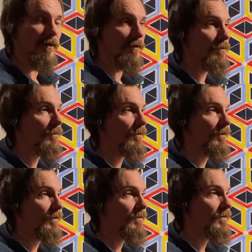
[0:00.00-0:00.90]
in
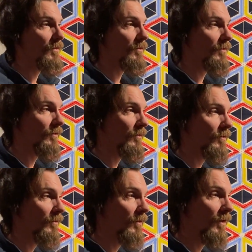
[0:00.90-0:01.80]
order
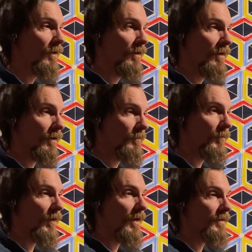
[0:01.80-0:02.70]
to
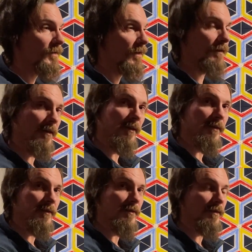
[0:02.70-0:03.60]
impress
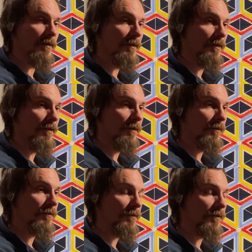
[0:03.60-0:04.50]
others,
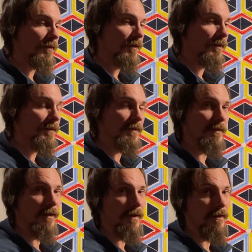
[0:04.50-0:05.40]
and it's
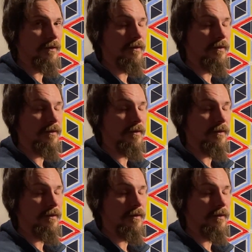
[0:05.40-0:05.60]
like,